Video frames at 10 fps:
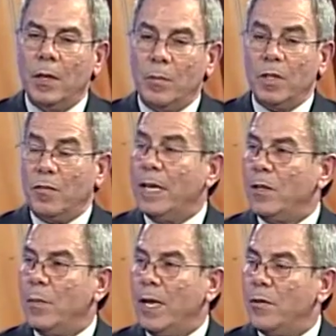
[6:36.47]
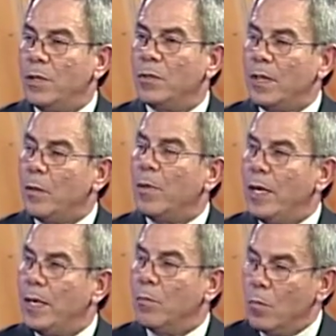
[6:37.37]
but the fact of the matter is that they're
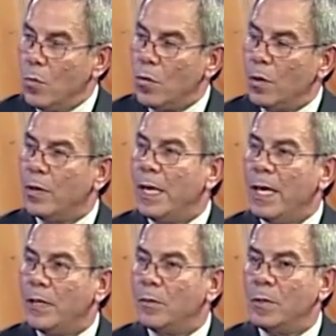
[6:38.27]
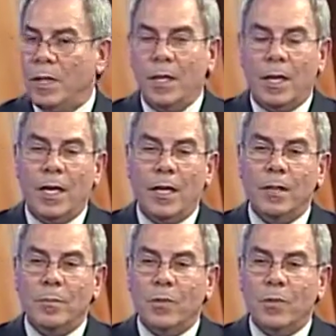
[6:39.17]
paid more than uh,